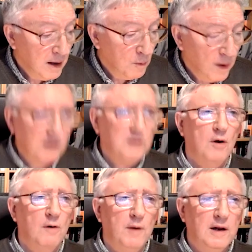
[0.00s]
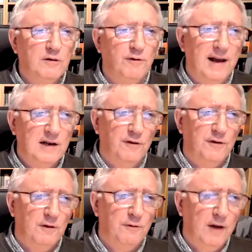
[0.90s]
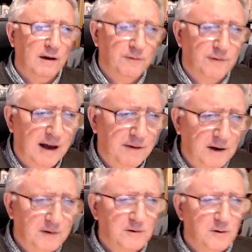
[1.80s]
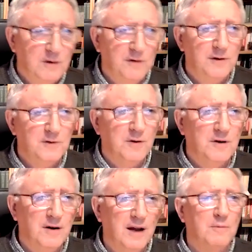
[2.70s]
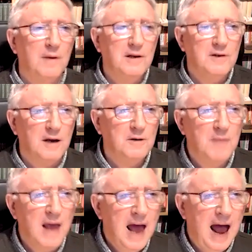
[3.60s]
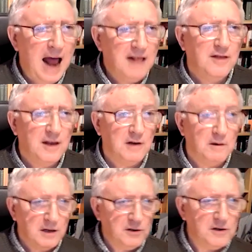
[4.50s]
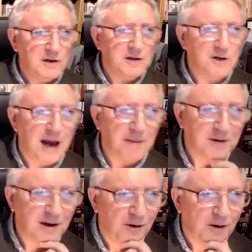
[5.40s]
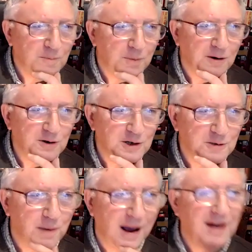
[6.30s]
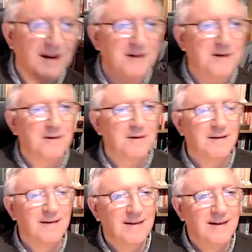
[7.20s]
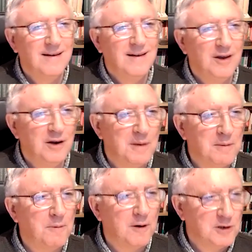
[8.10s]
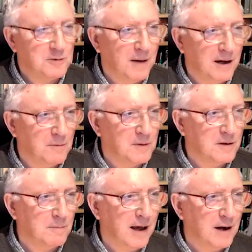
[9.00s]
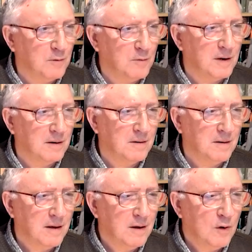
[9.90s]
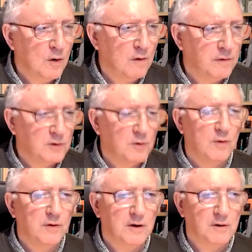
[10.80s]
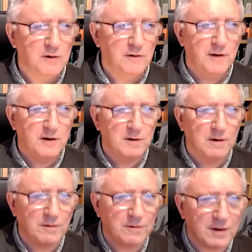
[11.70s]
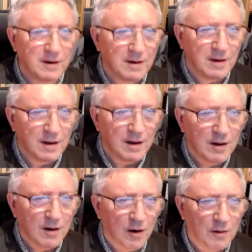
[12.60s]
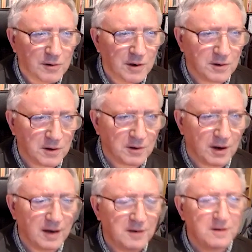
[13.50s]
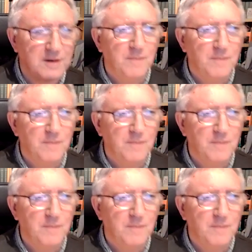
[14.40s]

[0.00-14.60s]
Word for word: What does what does Flavius Josephus got to write? Well, he says at this oh, this is in the chapter on Pontius Pilate. You remember Pontius Pilate was the man who uh, oversaw the crucifixion of uh, of Jesus Christ.